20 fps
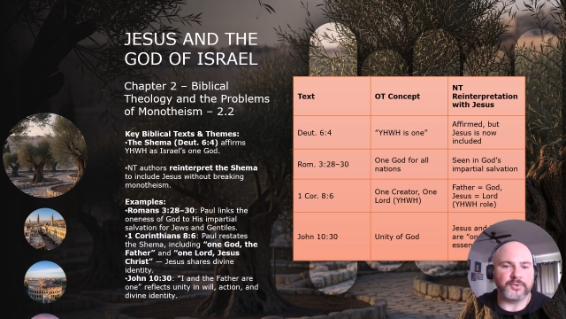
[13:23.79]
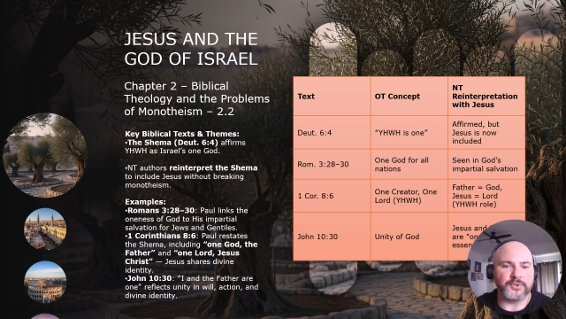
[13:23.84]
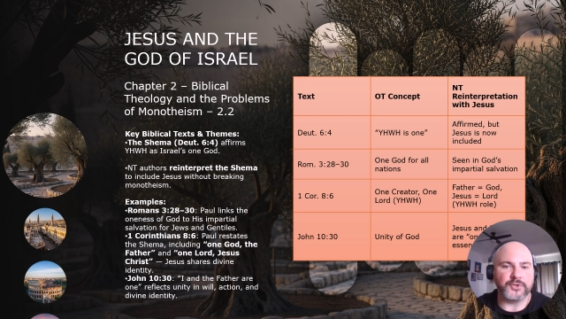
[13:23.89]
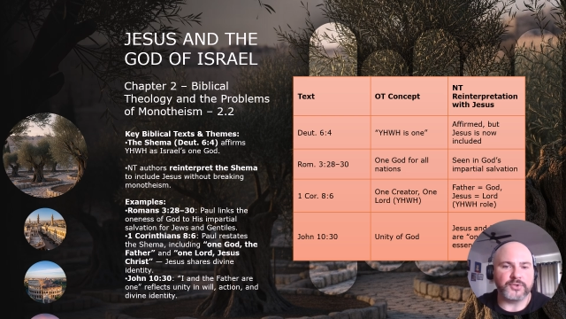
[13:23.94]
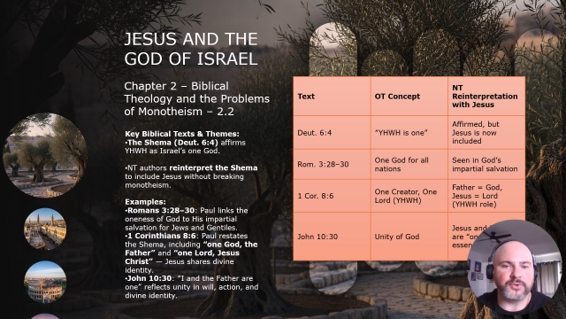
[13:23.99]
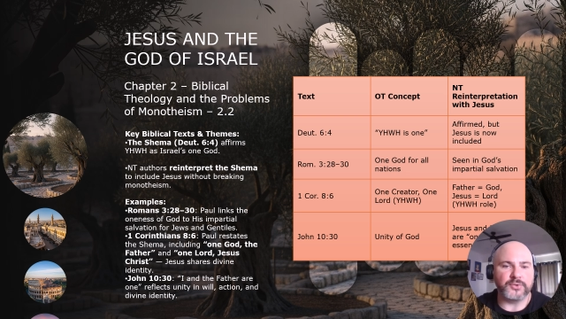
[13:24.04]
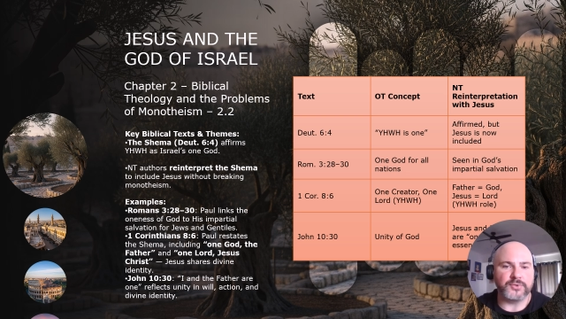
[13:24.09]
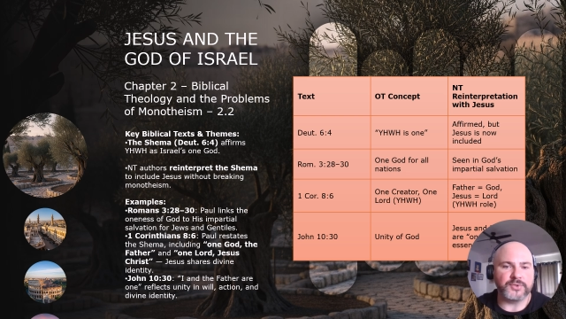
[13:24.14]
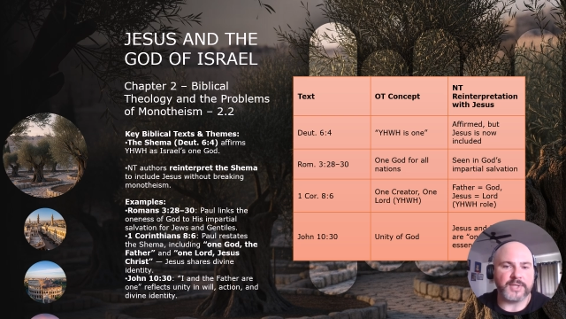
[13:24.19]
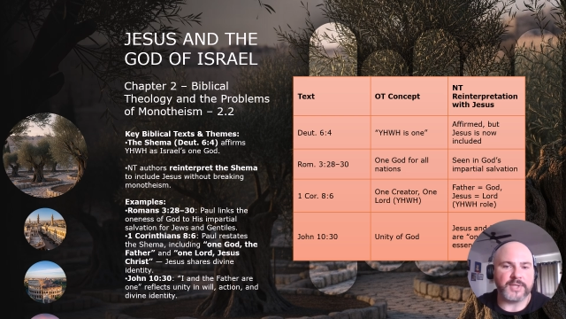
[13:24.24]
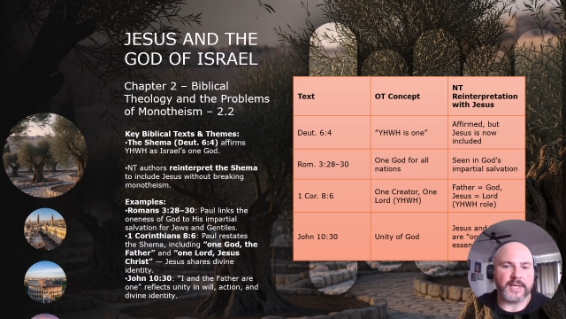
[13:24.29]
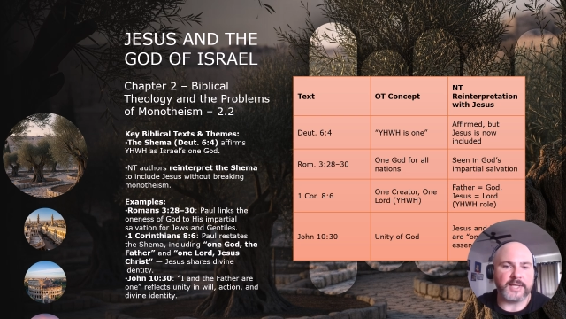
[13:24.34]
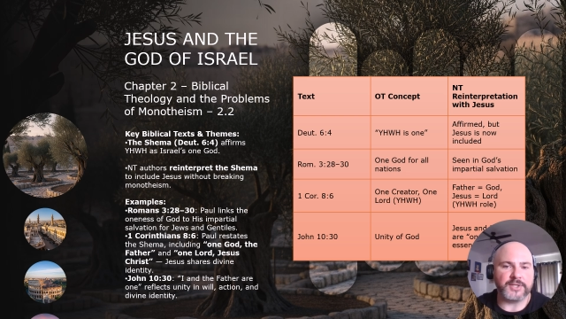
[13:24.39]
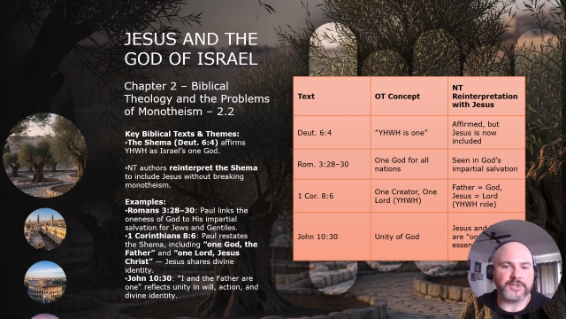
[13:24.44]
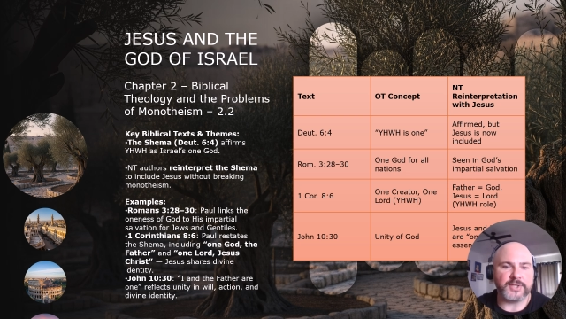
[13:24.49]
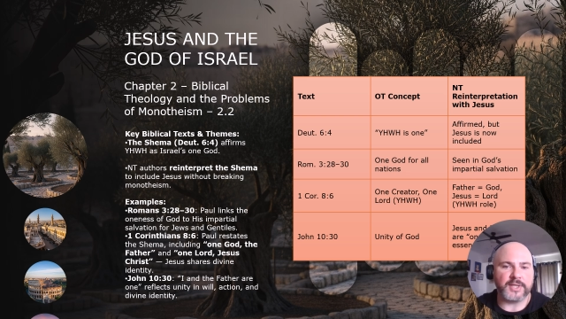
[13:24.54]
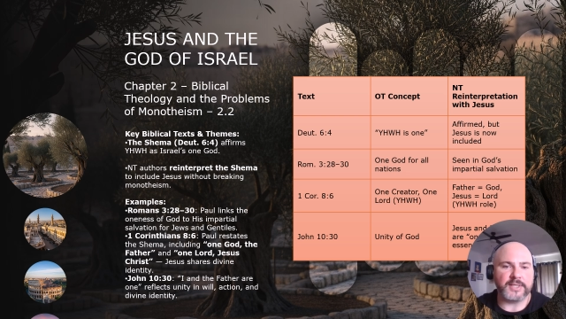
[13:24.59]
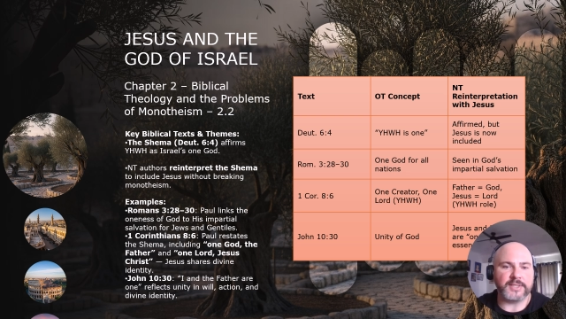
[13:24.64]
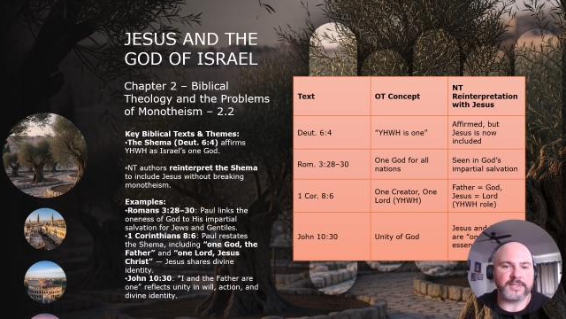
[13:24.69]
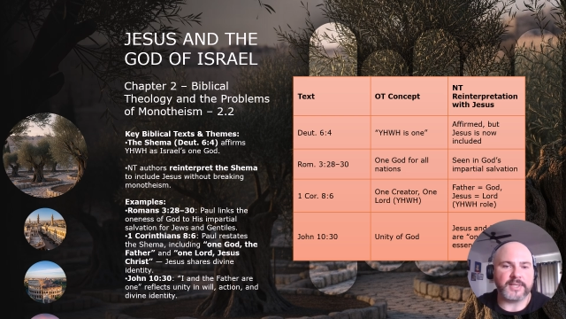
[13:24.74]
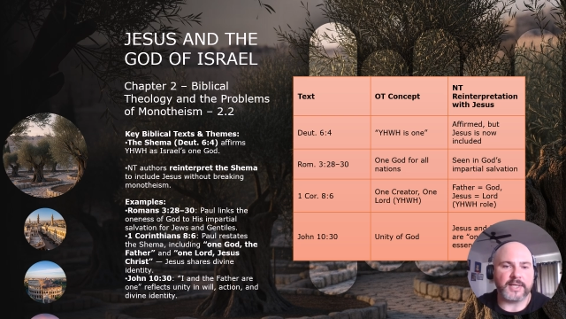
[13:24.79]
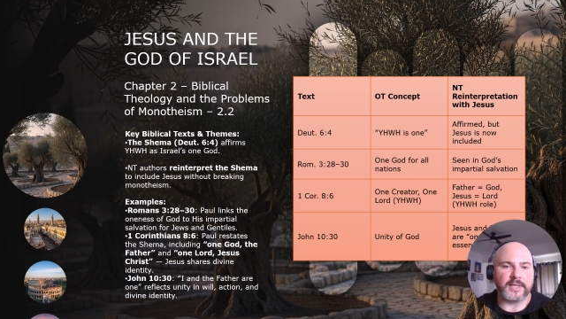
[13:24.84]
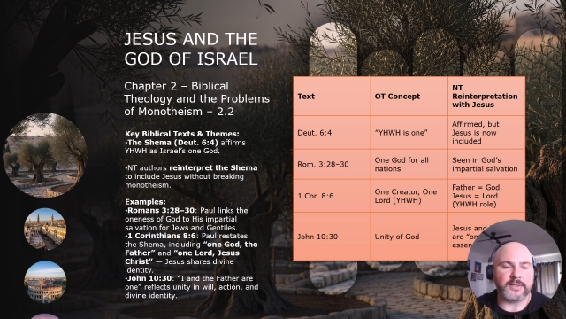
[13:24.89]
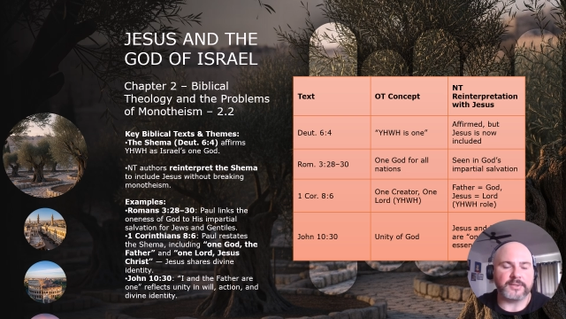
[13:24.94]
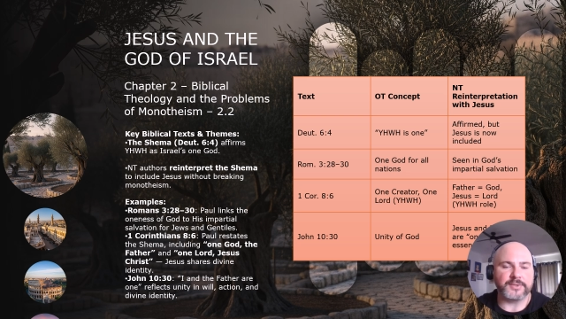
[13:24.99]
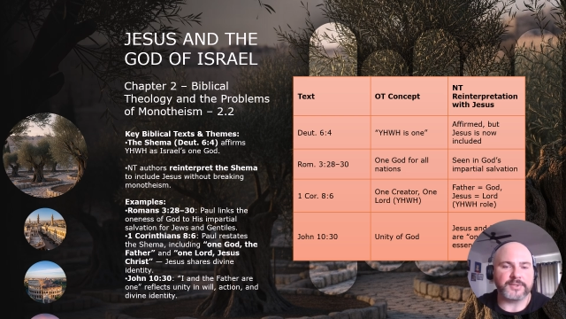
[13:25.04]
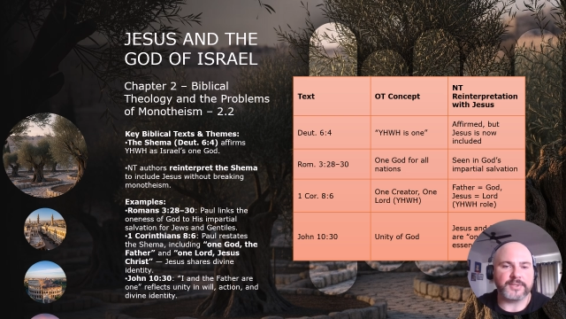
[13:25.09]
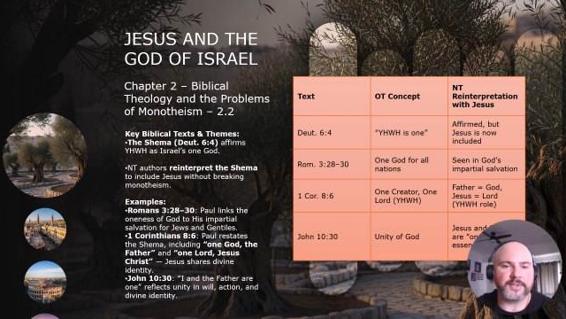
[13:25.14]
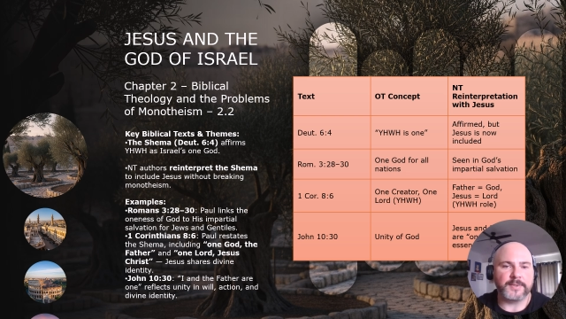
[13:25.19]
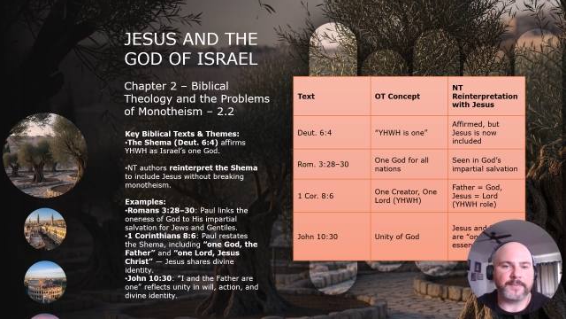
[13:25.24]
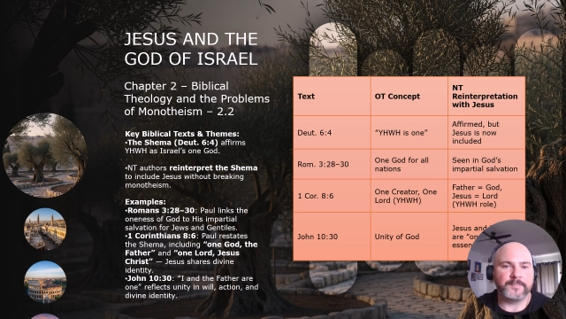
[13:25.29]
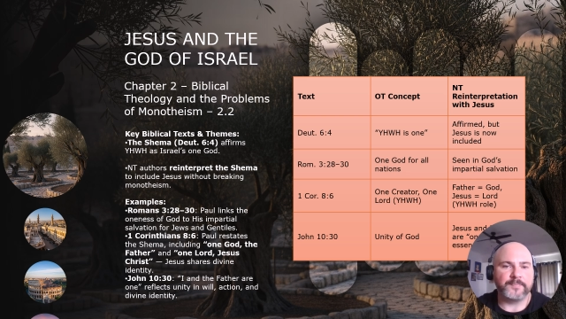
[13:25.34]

Jews and Gentiles.